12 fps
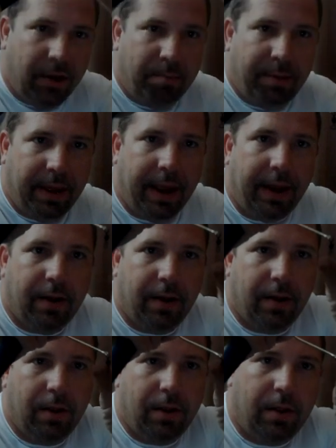bit
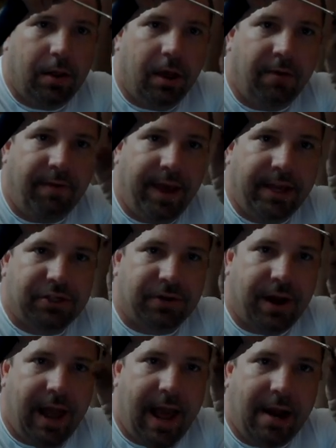of extra
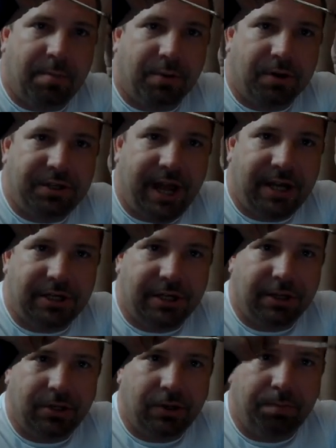added protection, a
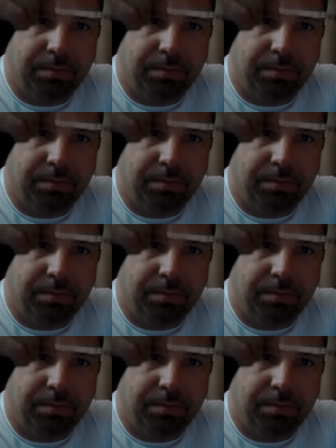little